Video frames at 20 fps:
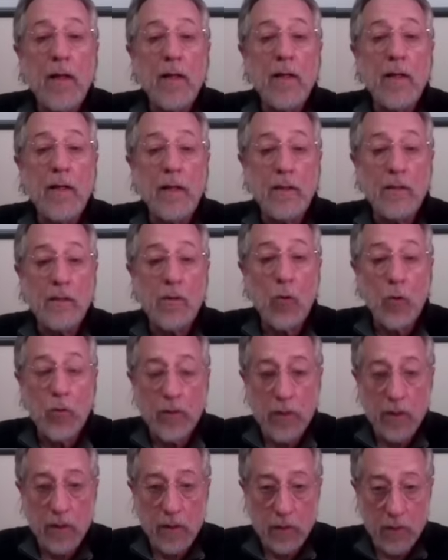is or
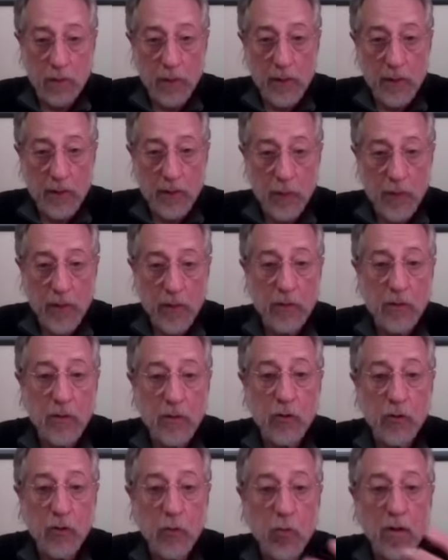the ultimate experience
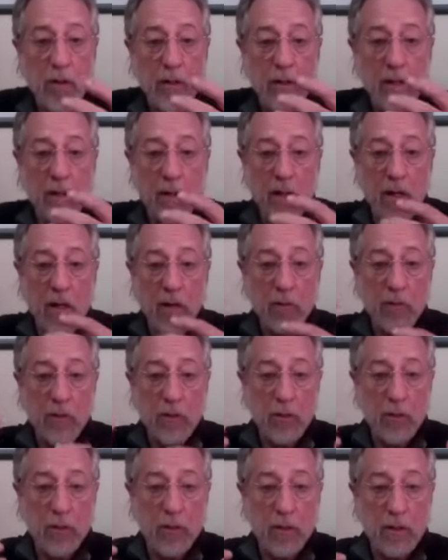is you are going to come
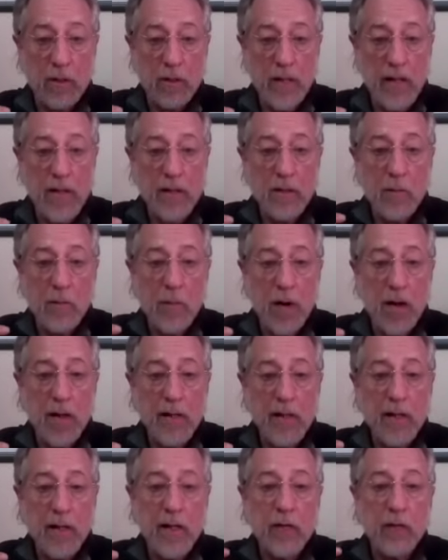you're going to take the
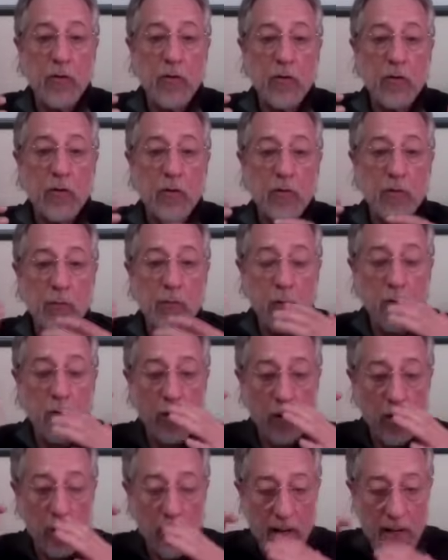body and you're going to remove
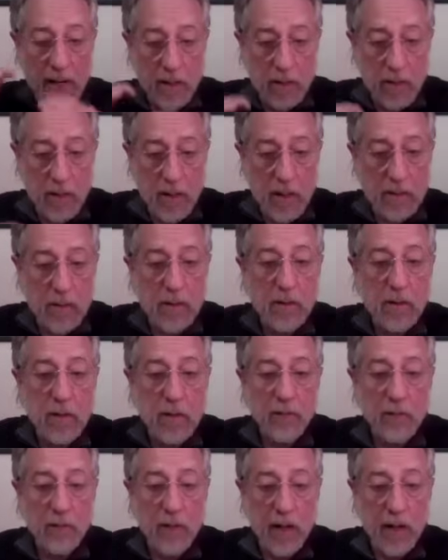all that dust
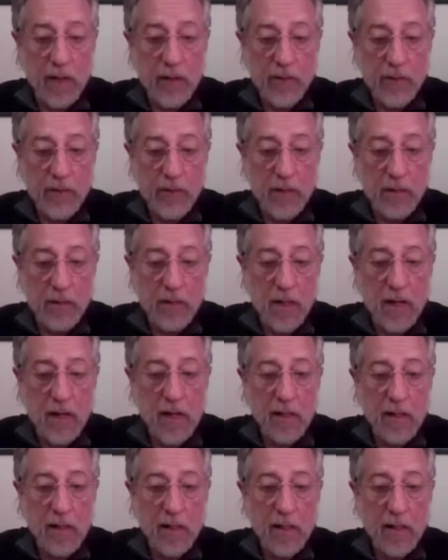of life and
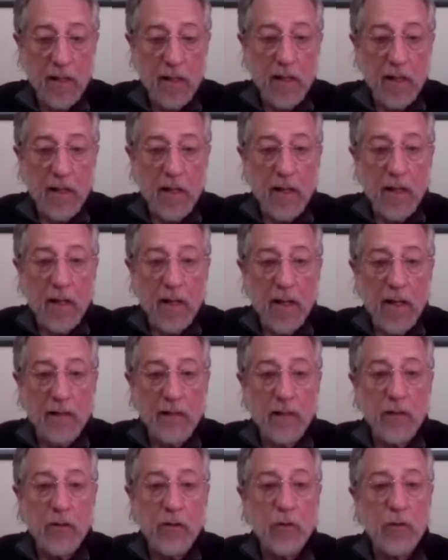society and
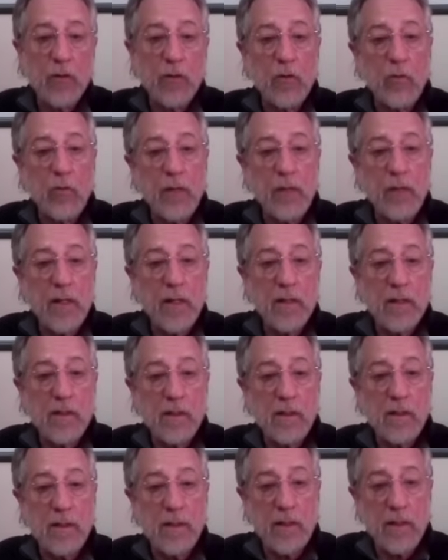then you're going to realize
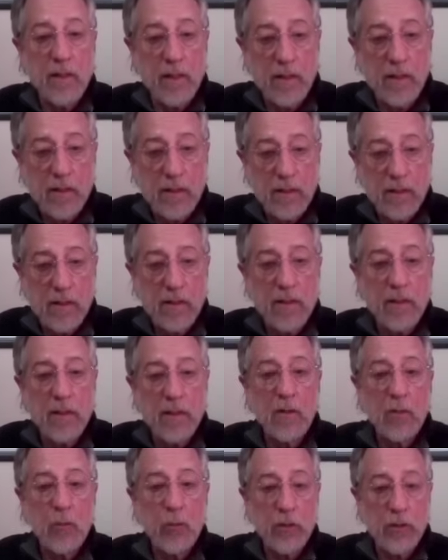this
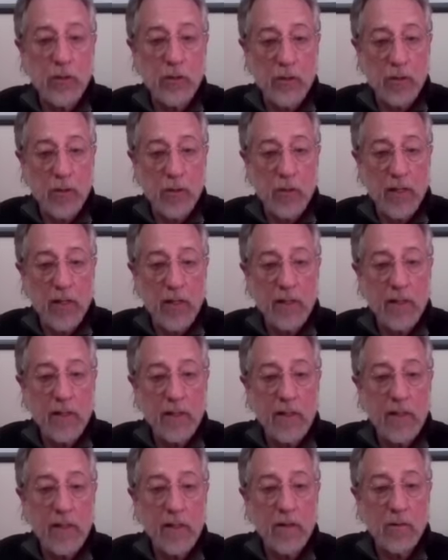which is located
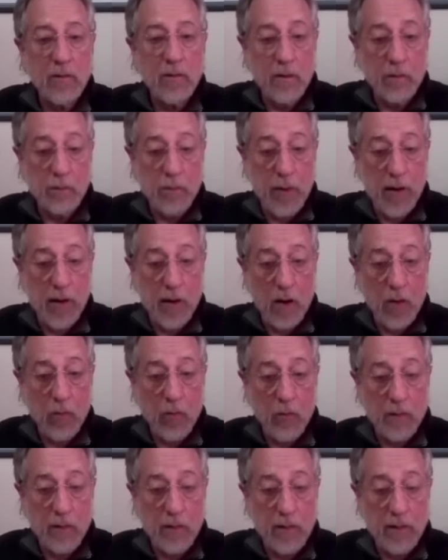here this
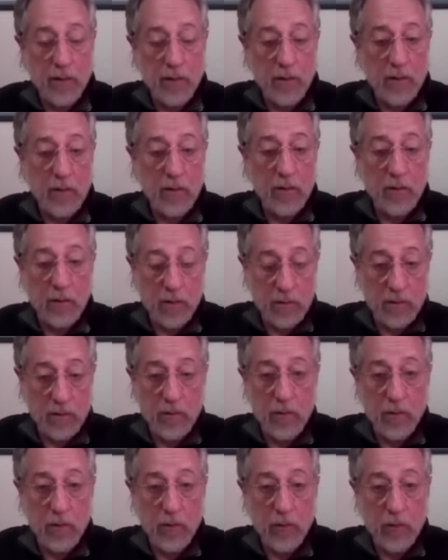power center is
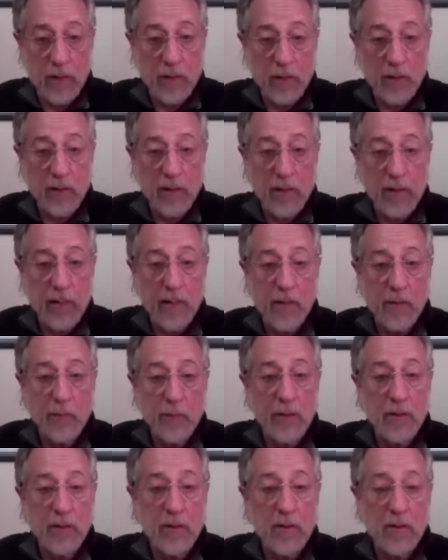another way of looking at it
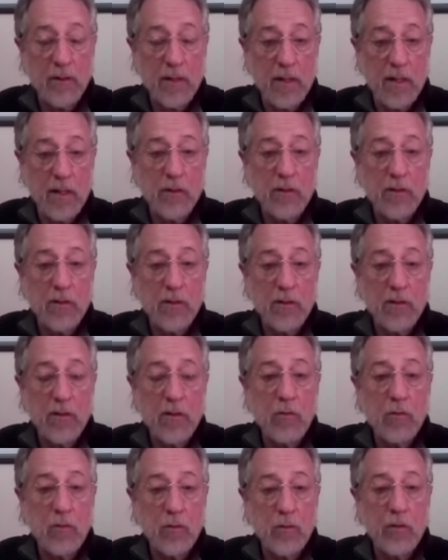but it's
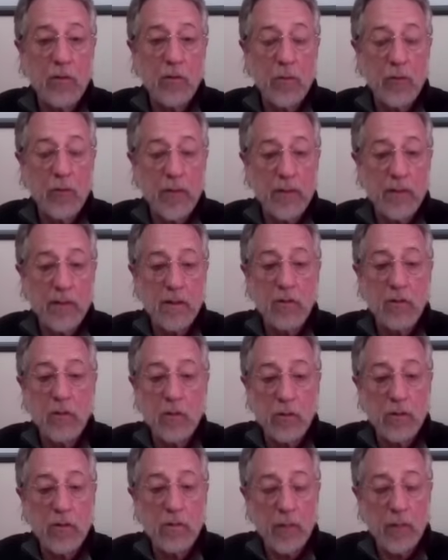consciousness or its presence
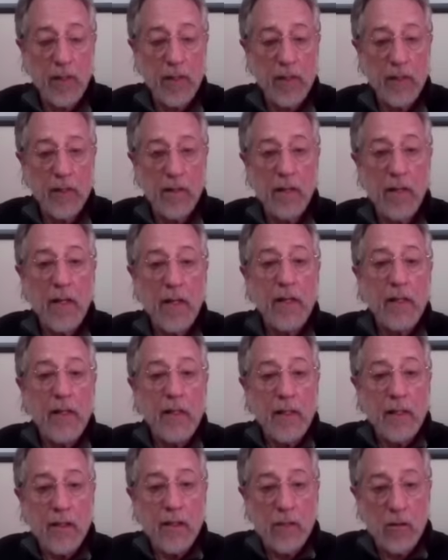or its being
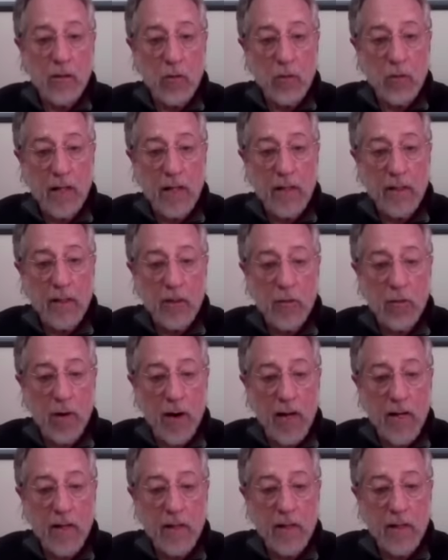it's located
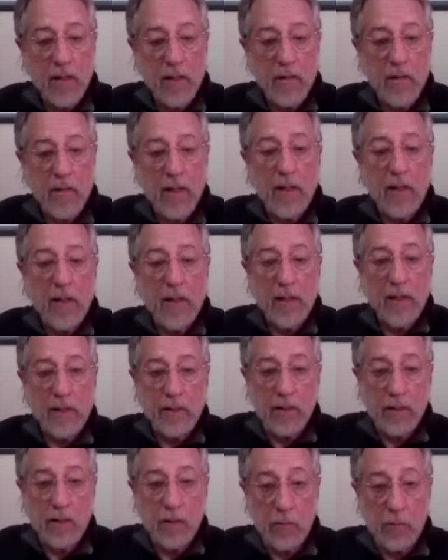right here and
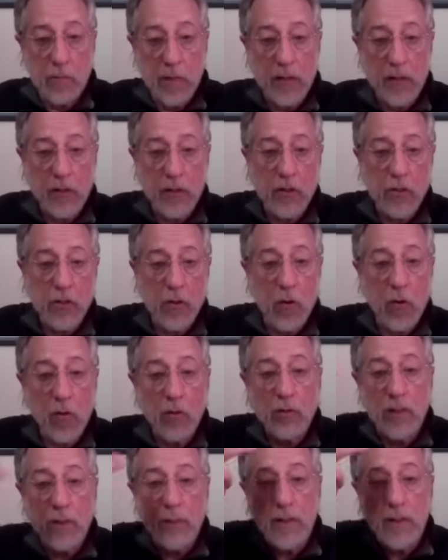it's diminished
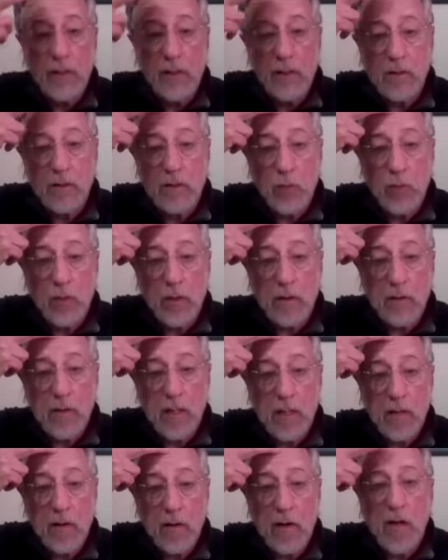only because of what's
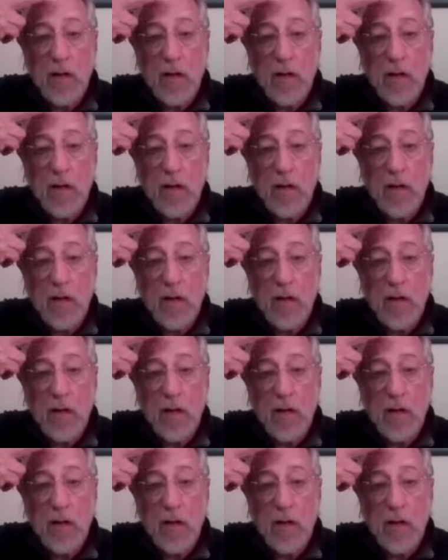here